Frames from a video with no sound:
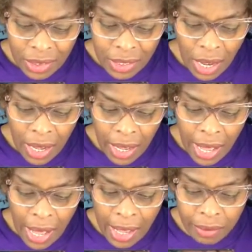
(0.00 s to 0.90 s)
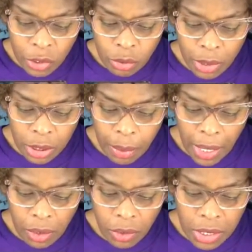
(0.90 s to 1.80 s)
I have too much
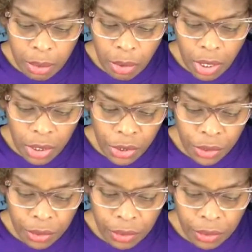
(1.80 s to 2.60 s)
paint on this brush.